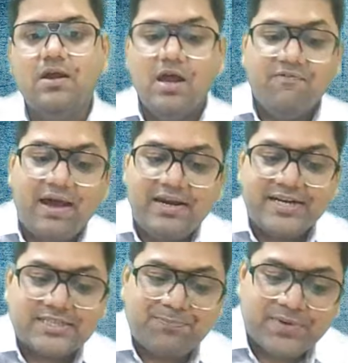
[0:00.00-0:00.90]
While it
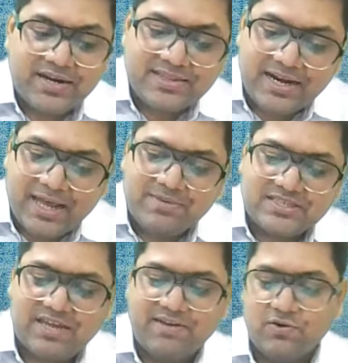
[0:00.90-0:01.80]
is appearing that M is
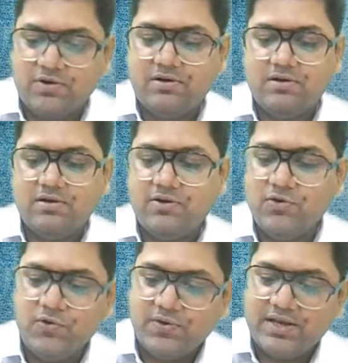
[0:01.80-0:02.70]
giving loan,
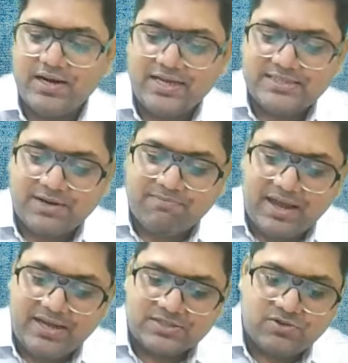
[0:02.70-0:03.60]
do you realize that my
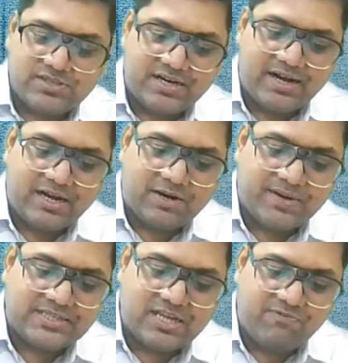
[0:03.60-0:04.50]
associated
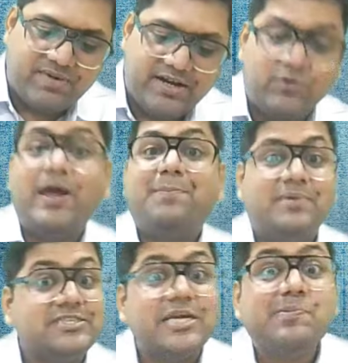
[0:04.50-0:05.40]
enterprise gave money to M,
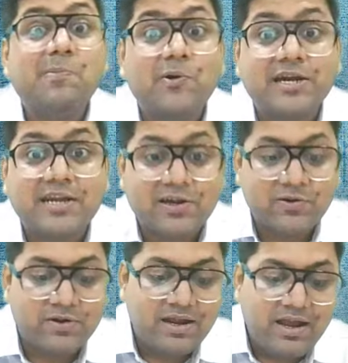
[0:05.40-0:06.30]
same amount 80
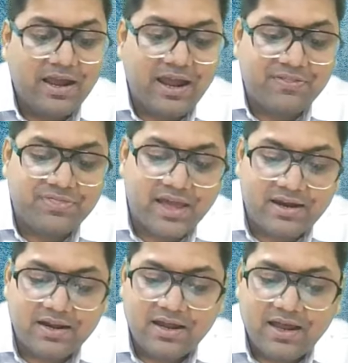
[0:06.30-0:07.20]
crore, and
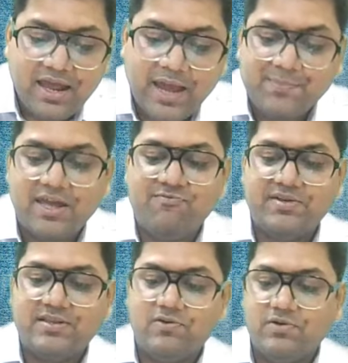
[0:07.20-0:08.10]
then M gave me
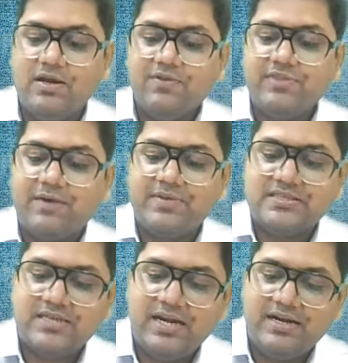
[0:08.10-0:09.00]
the loan? That
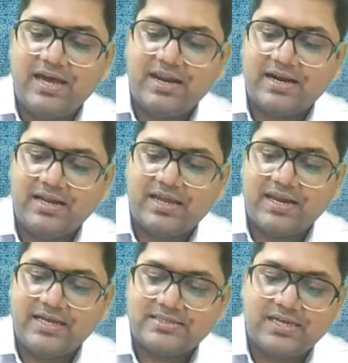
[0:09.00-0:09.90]
means indirectly, can
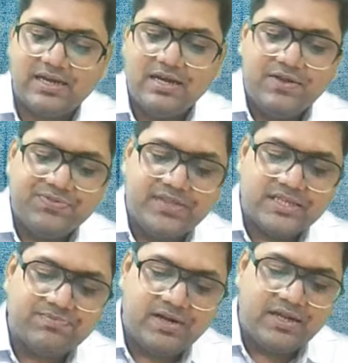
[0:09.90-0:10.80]
I say
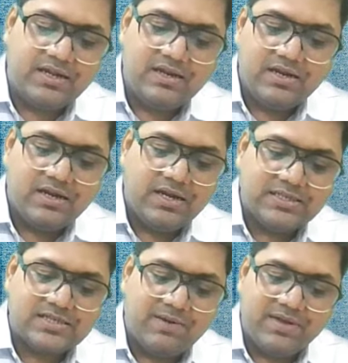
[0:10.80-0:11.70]
this money
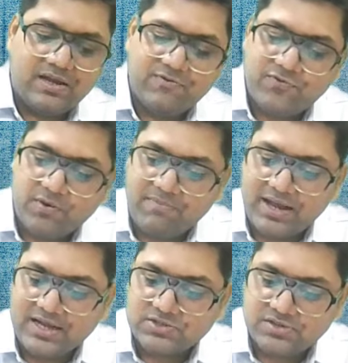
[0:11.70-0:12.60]
is coming from my
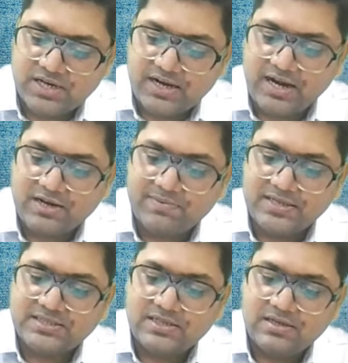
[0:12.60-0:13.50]
associated
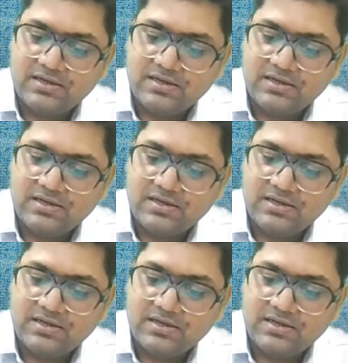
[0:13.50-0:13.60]
enterprise C?